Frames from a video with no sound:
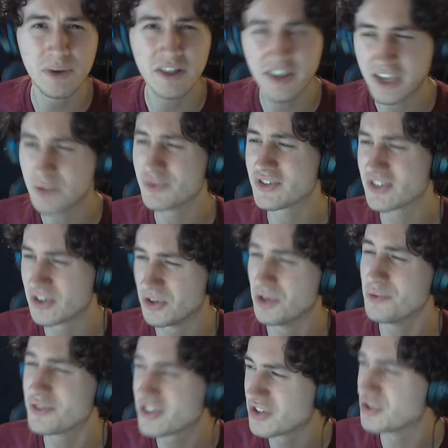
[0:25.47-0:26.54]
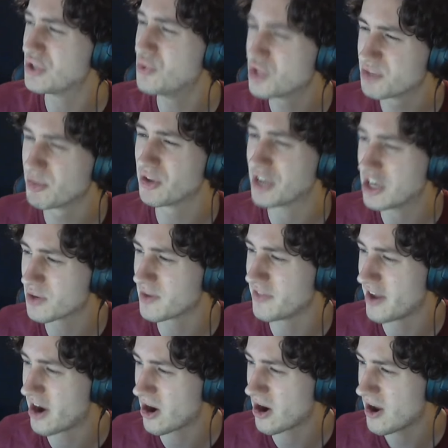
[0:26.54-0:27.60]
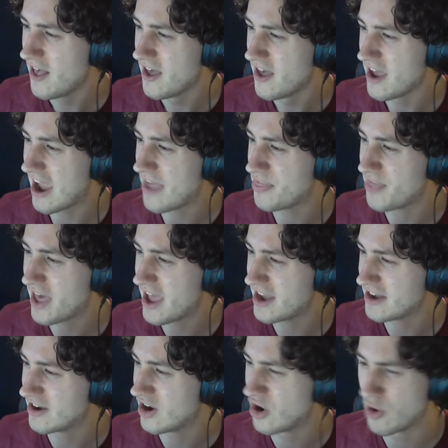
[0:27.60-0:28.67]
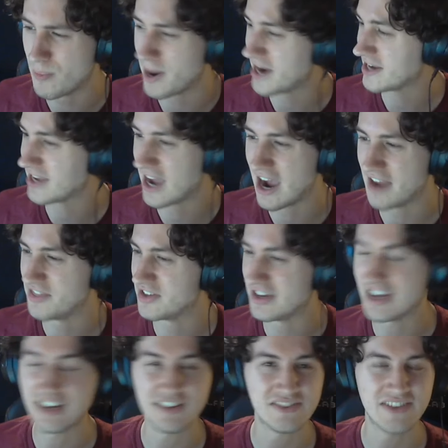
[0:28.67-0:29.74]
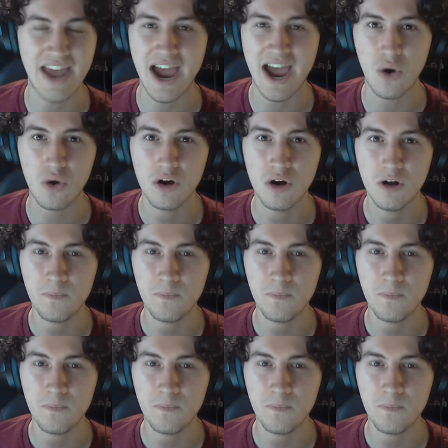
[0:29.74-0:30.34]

Like it was still it was still usable here and there, and then, oh my god, it is now,